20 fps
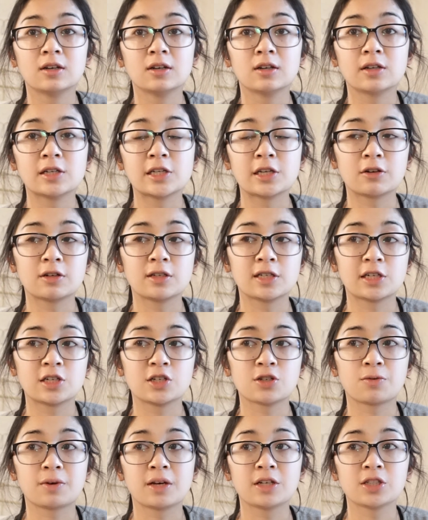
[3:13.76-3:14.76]
certain
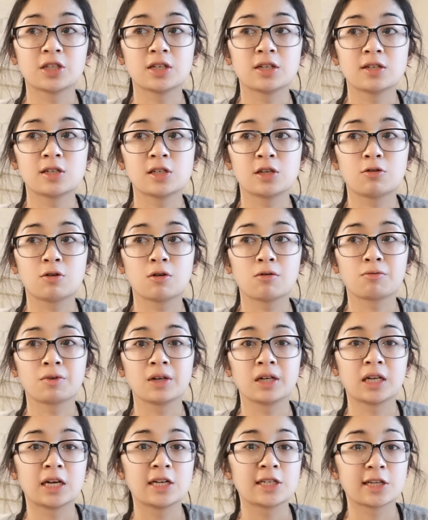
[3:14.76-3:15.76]
situations you don't
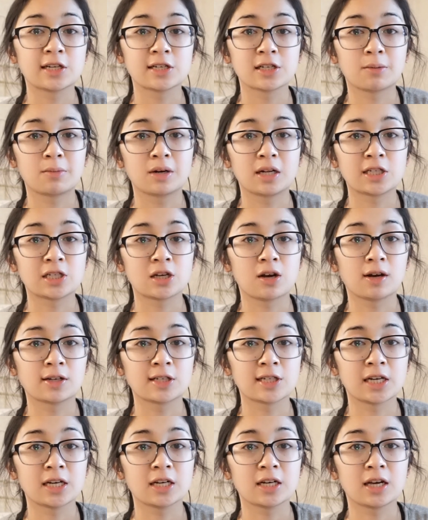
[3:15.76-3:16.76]
realize that someone is
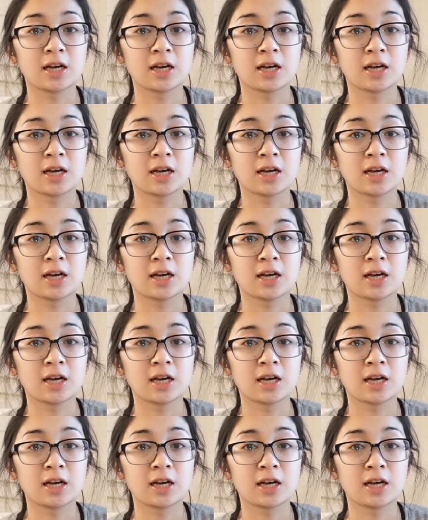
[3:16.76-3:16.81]
toxic,